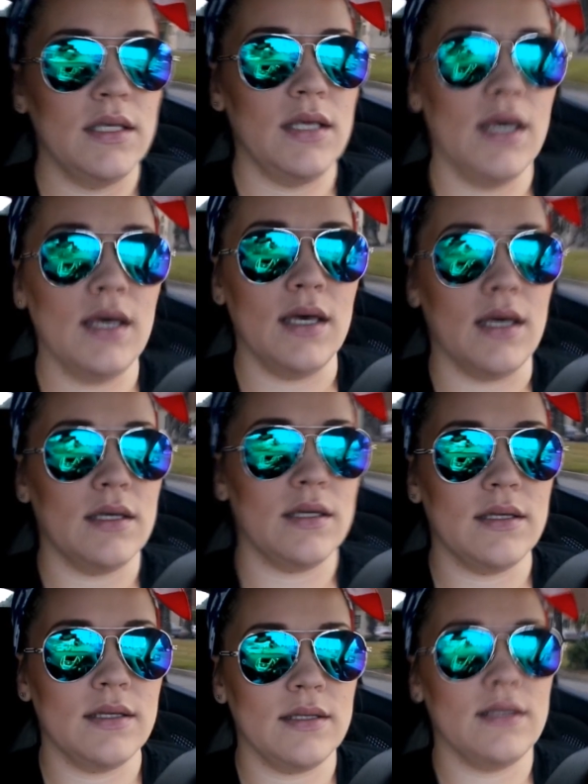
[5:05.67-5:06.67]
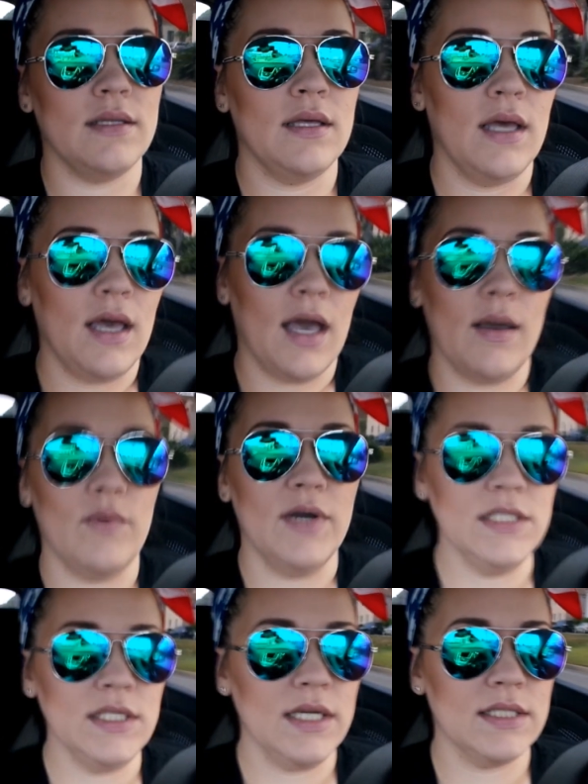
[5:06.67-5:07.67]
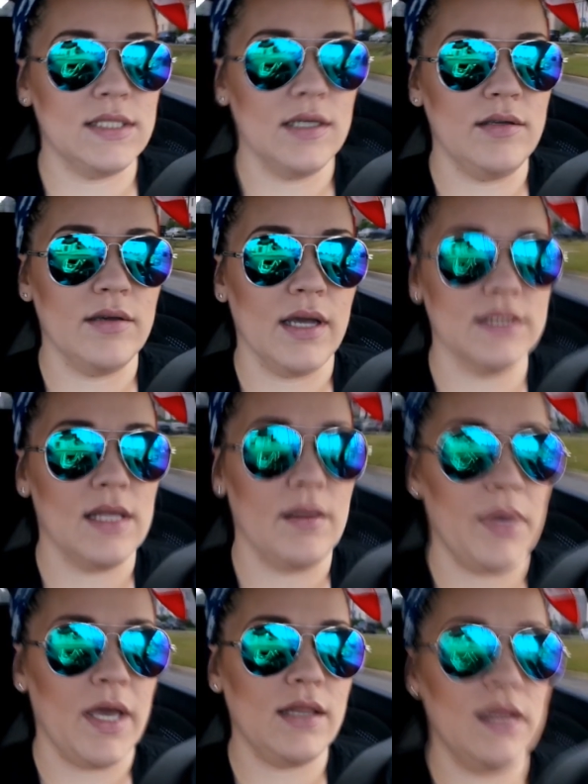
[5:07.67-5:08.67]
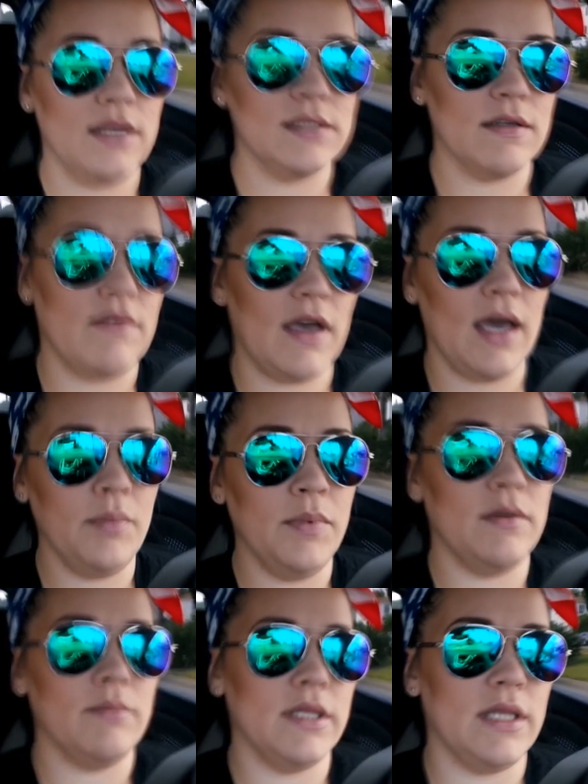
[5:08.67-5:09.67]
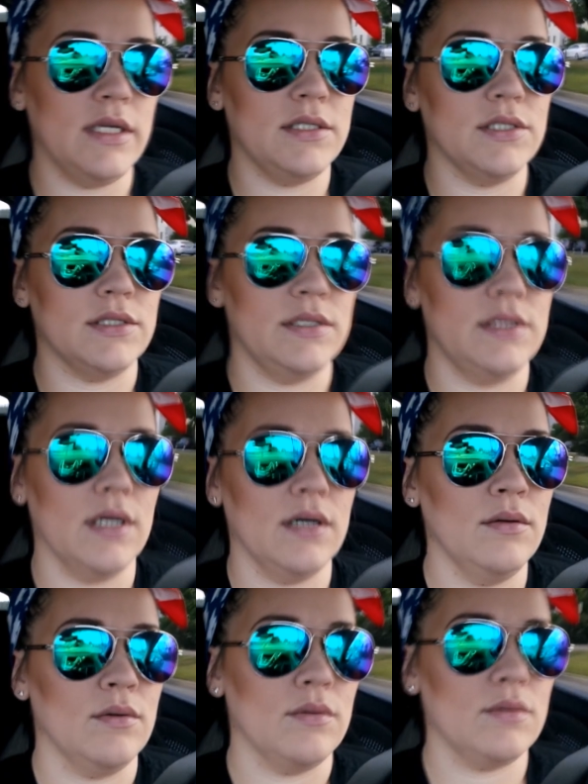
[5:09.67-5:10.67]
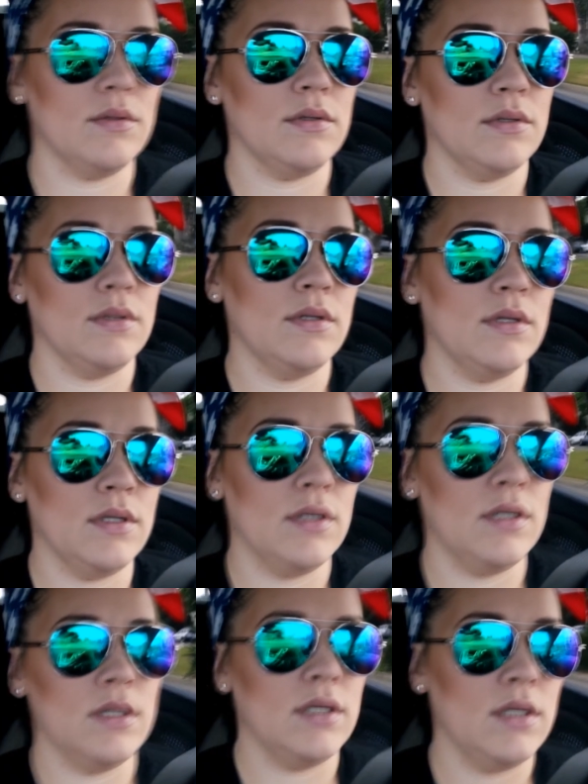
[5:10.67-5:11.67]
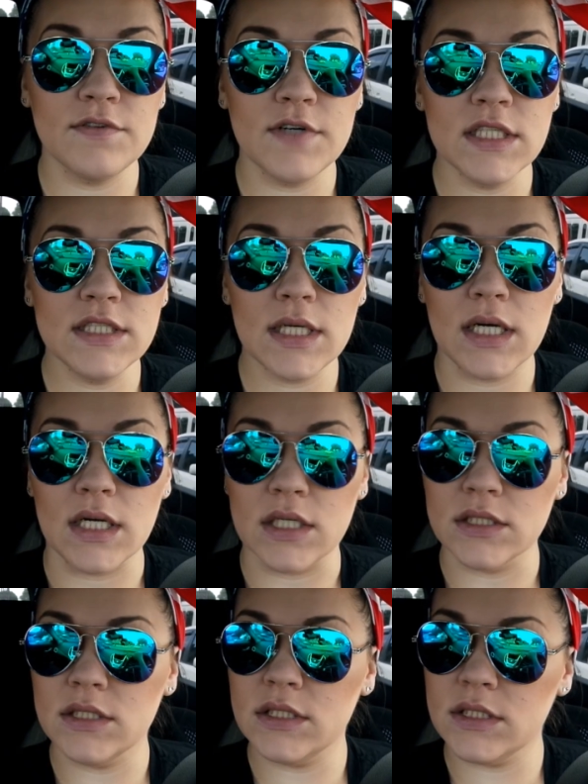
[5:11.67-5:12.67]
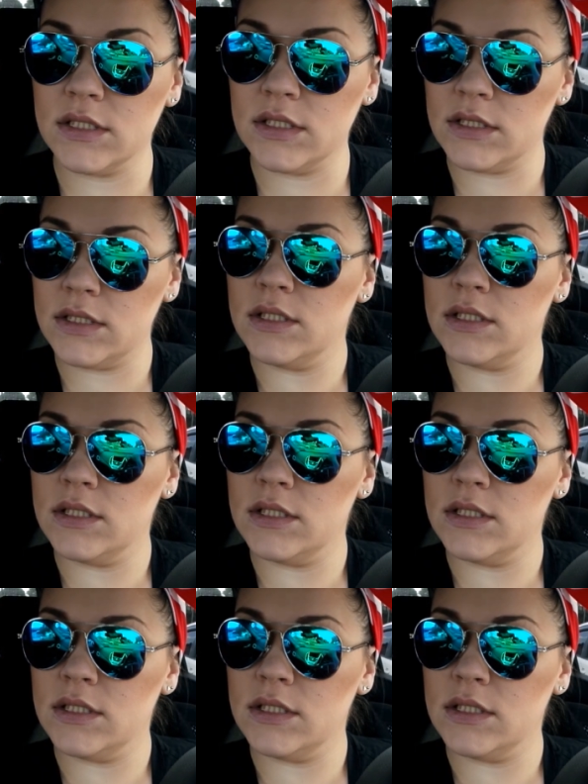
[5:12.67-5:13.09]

yeah. I wish I could tell you guys that bad things have happened, but they just don't. Vault alts.